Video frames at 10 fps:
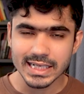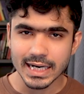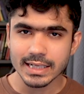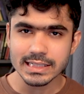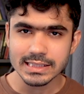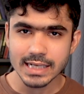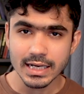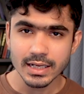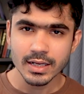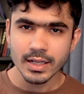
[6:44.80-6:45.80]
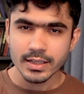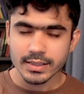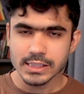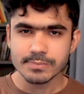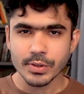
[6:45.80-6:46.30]
they understand
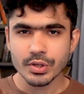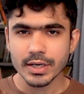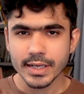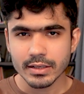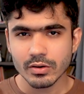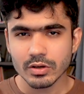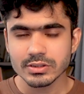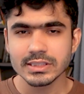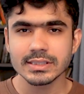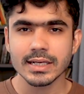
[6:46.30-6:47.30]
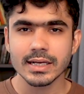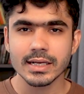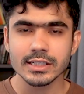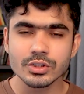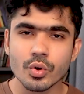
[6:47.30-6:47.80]
these particular technologies
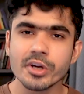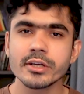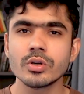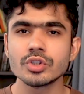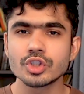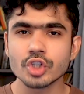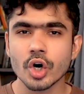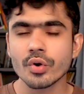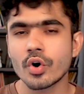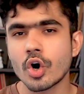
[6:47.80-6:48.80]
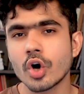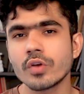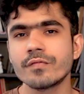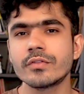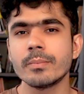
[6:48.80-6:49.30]
is going to solve all
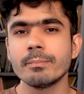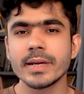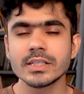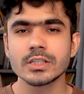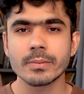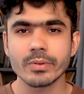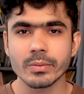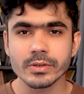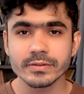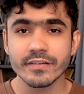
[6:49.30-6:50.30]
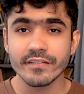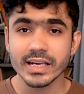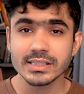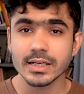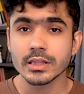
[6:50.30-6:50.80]
of the major problems
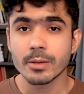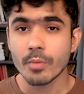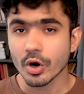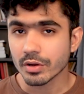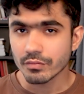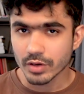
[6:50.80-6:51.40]
faced in the modern